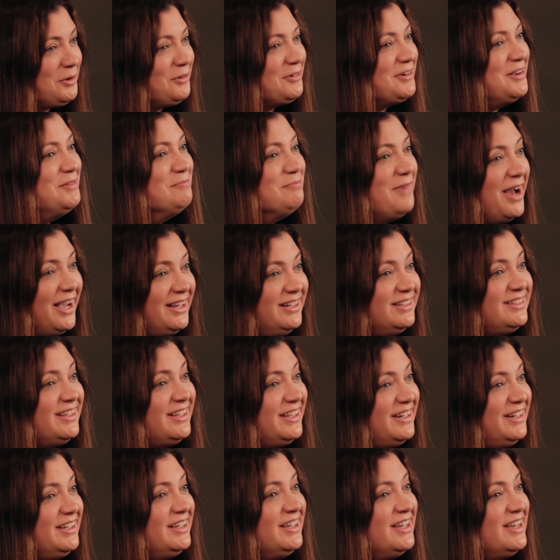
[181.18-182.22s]
We're
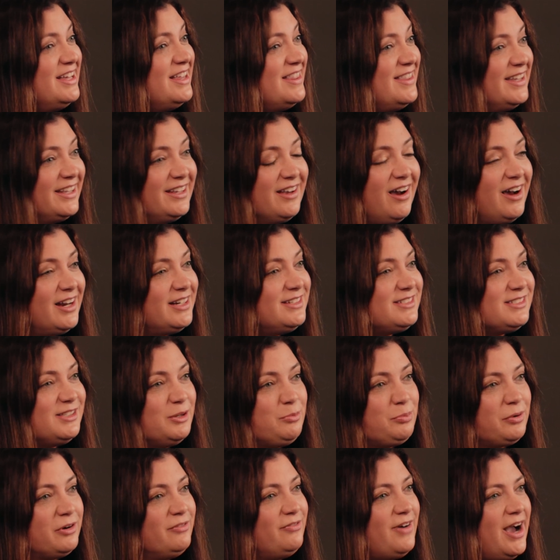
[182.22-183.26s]
reminded that God is
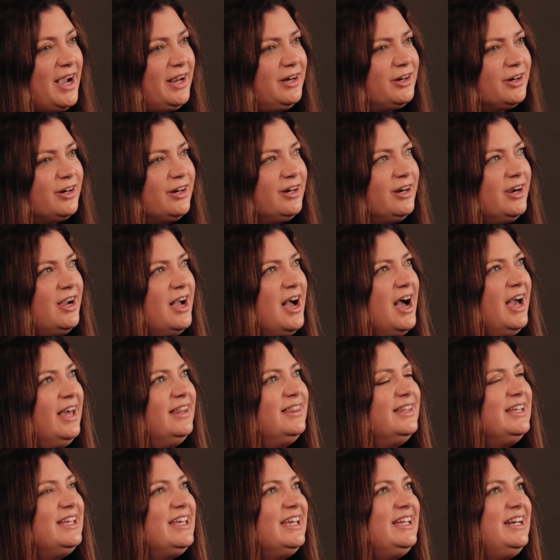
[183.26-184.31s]
the provider. I
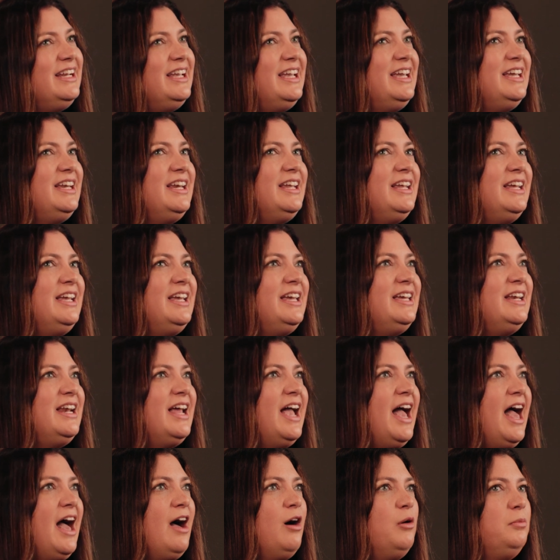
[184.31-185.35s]
think it, it, it
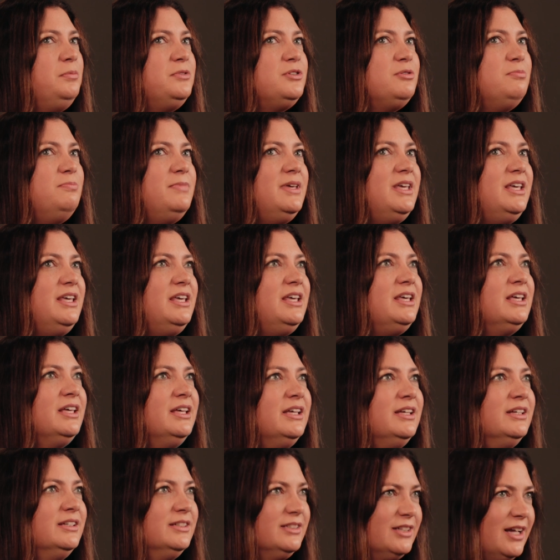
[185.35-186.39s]
helped me
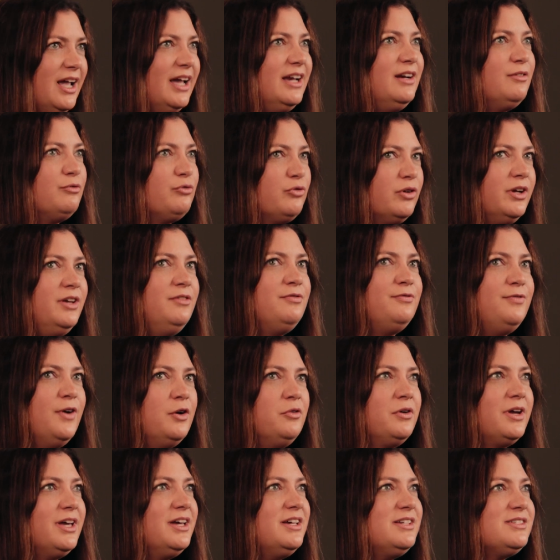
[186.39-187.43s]
kind of
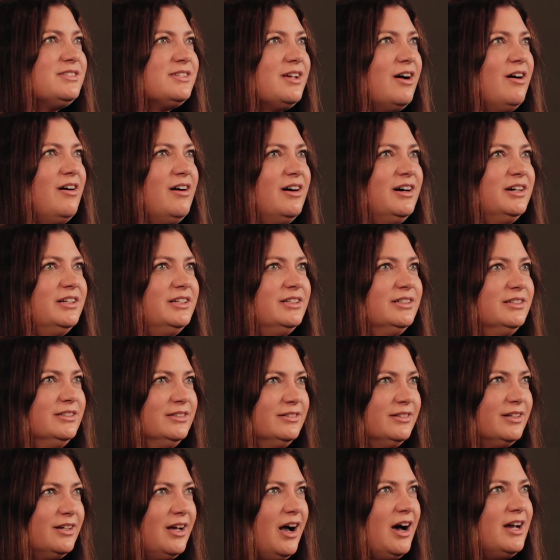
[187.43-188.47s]
refocus on
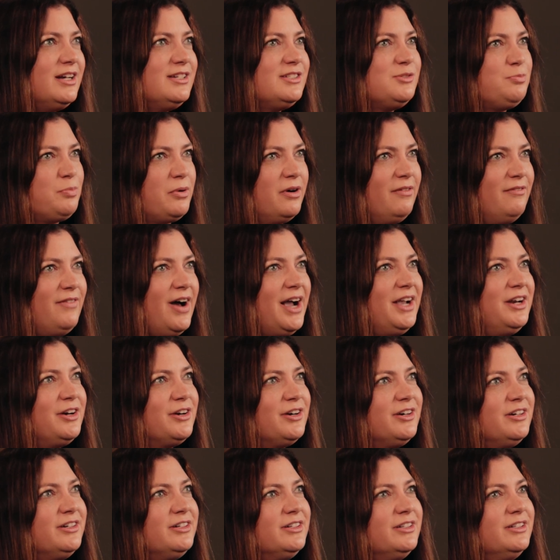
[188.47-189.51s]
God as
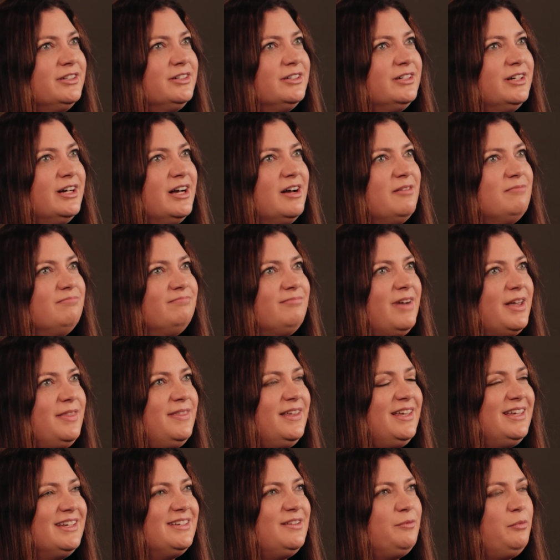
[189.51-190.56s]
provider. Um, I
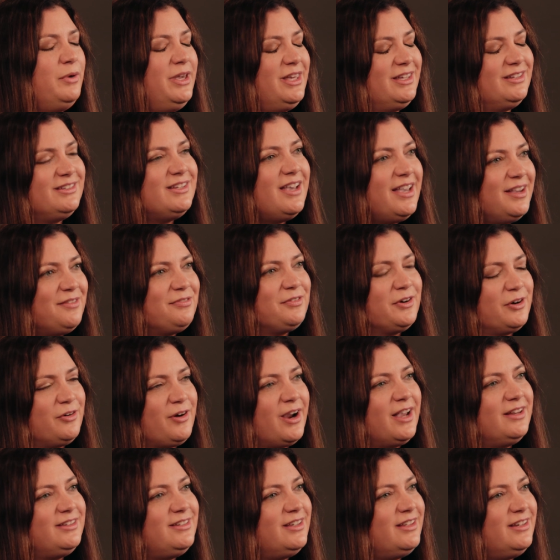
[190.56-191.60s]
think it, we can take for
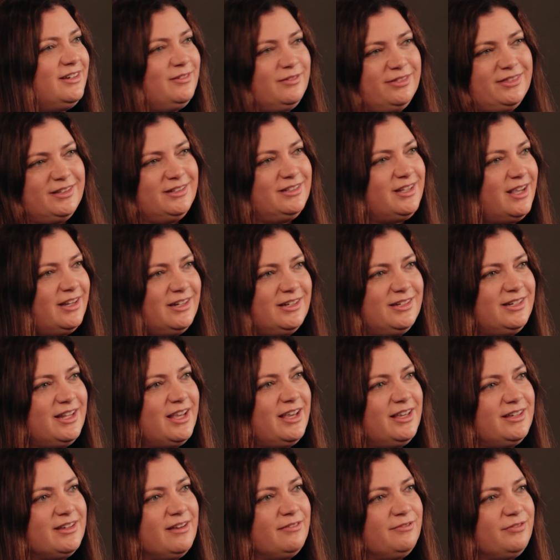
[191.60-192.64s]
granted the day to
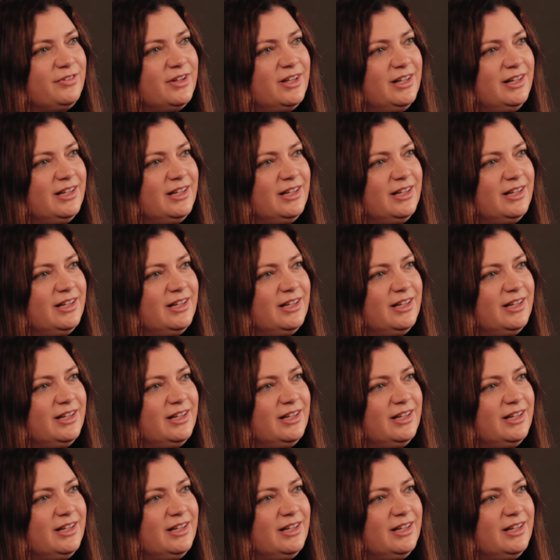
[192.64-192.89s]
day of